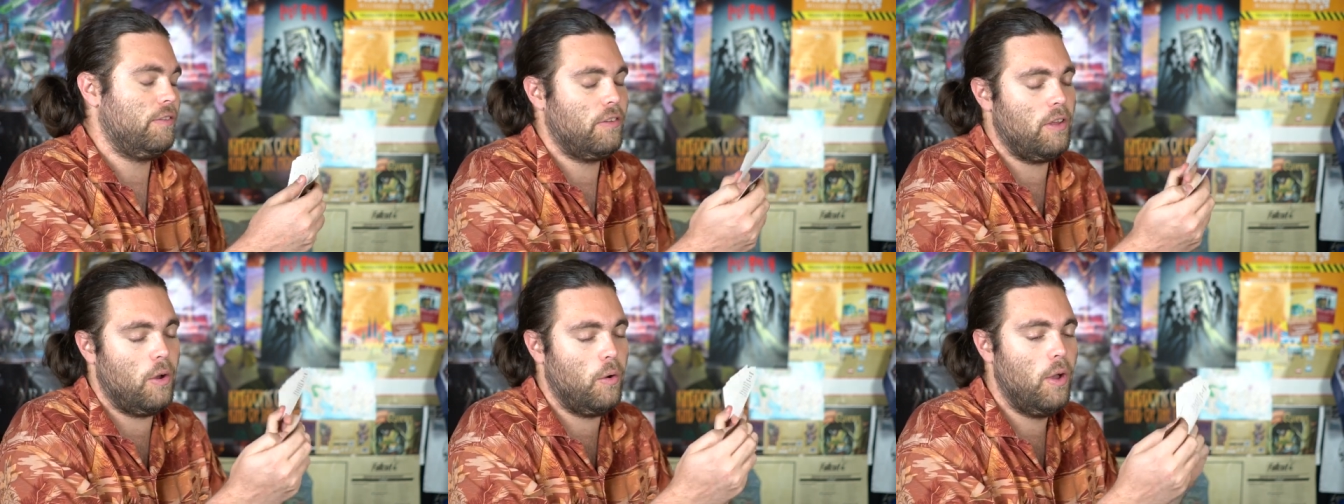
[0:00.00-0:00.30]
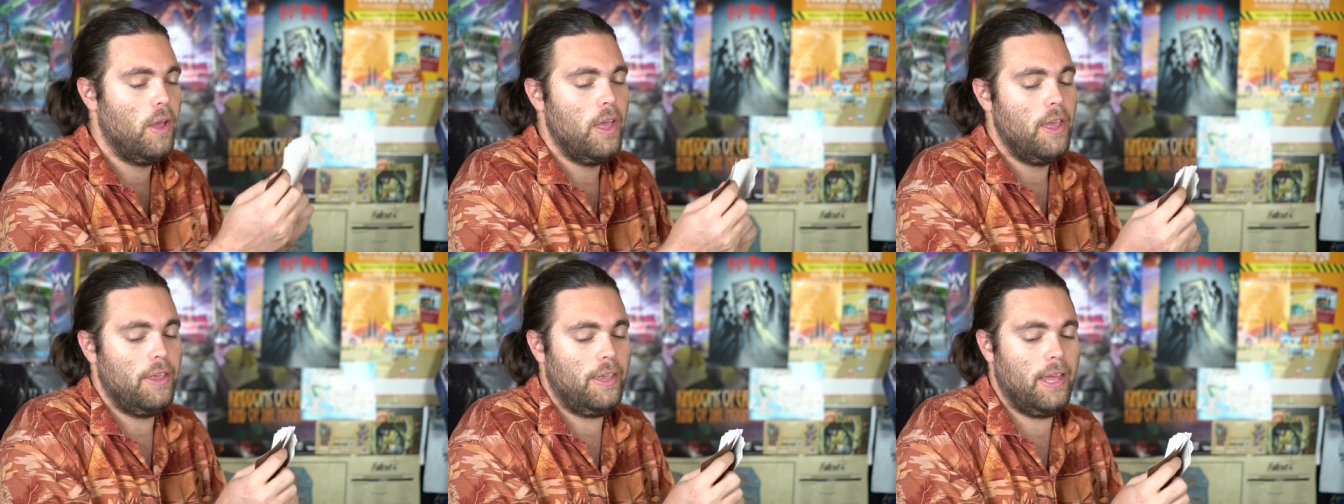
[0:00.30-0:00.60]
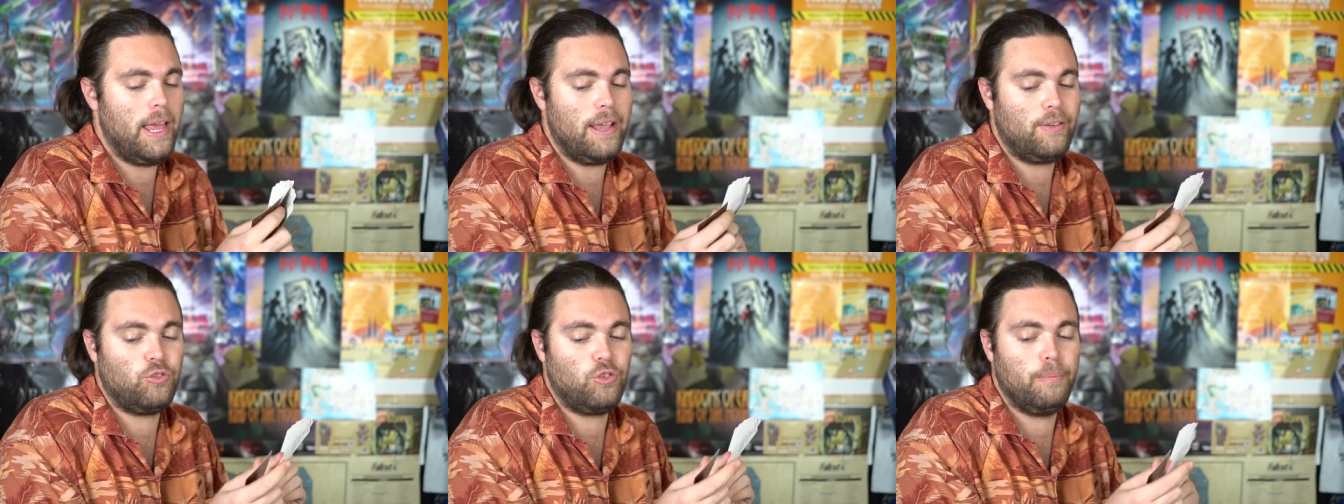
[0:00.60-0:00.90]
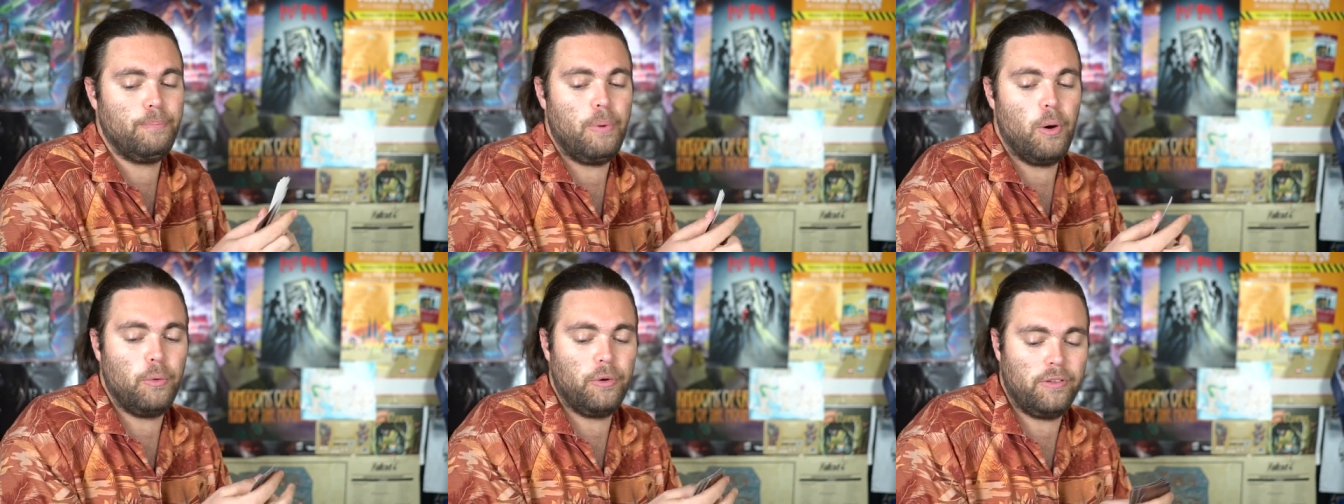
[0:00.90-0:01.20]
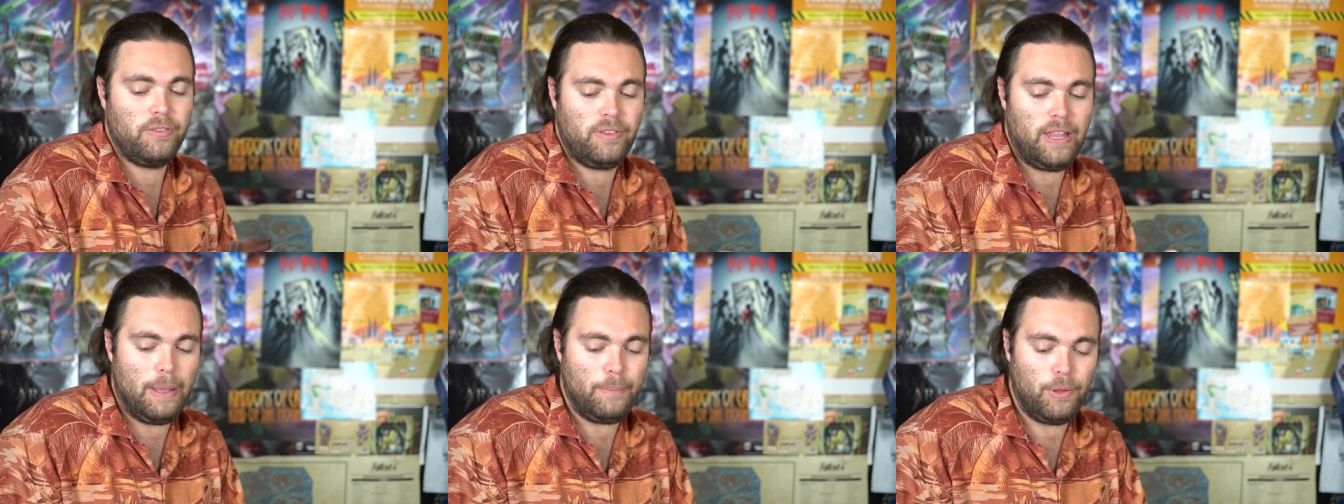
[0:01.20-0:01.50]
So you get extra
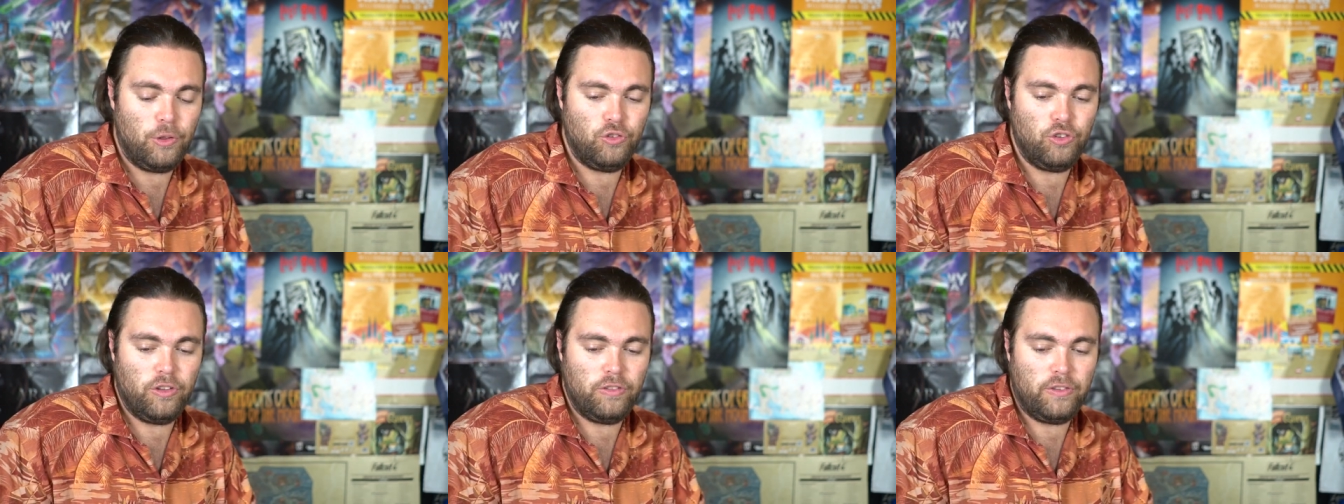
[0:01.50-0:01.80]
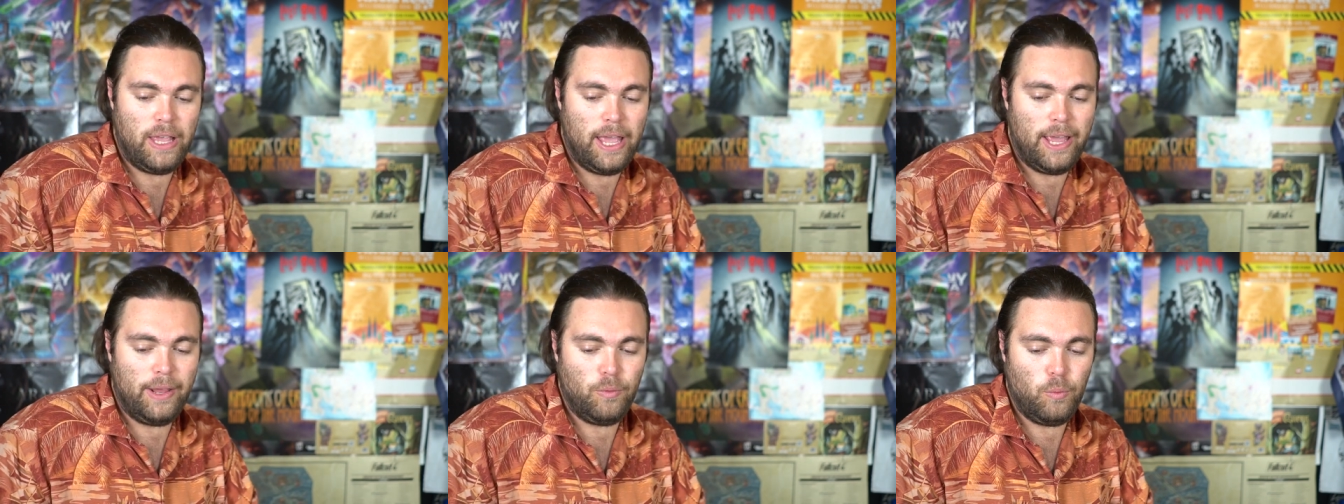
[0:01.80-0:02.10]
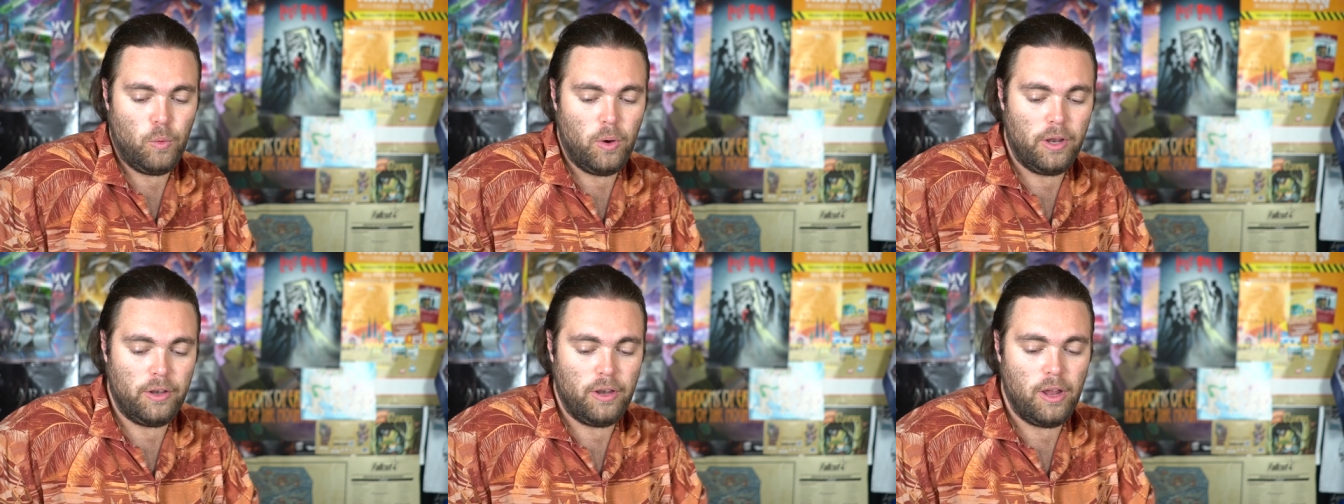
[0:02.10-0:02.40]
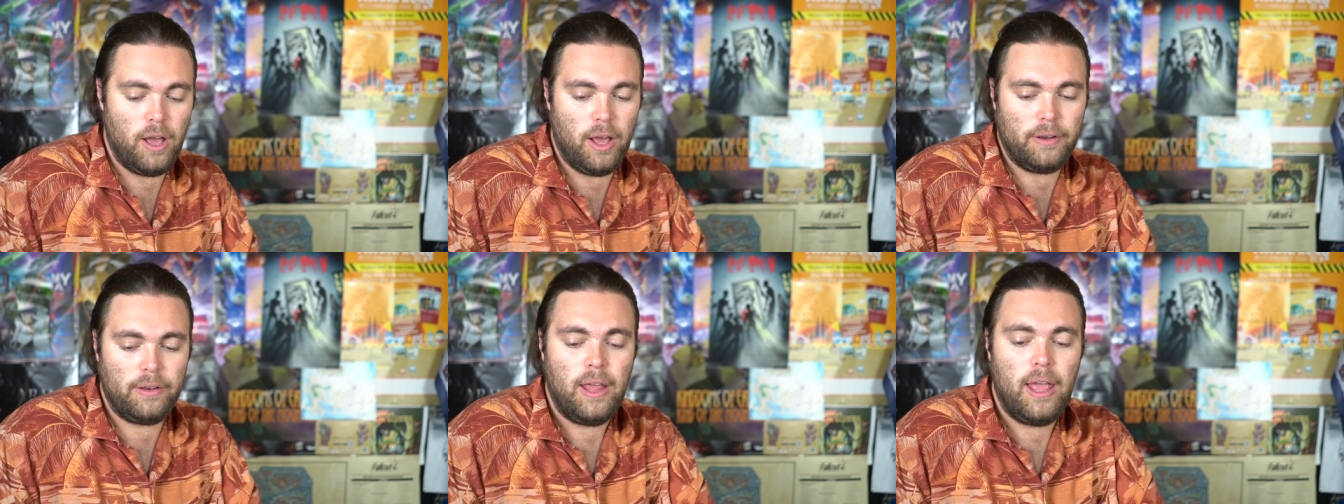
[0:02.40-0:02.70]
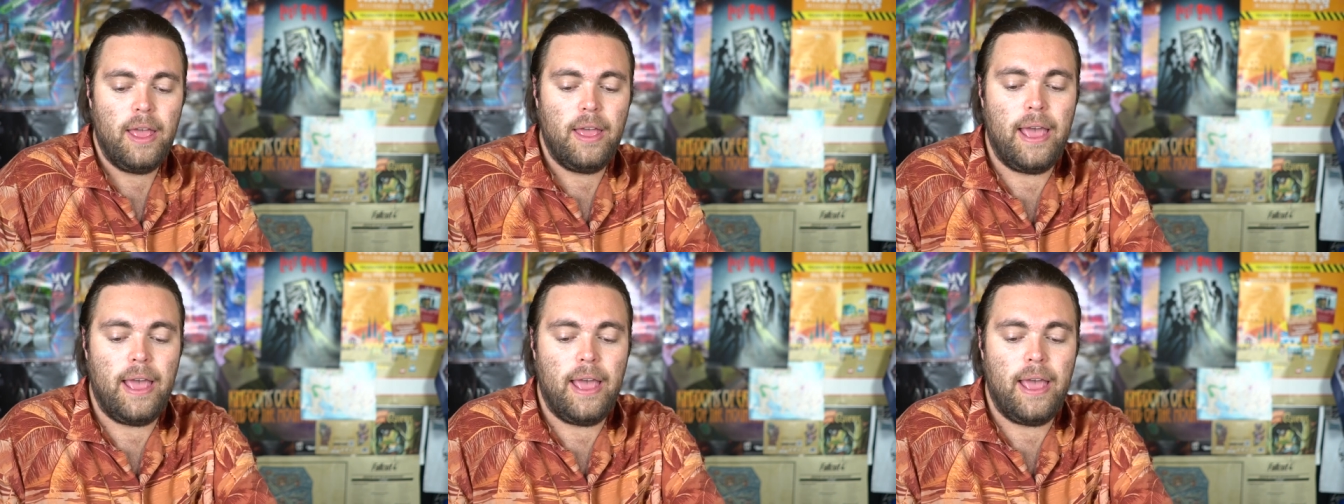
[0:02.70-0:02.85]
bonus damages and whatnot.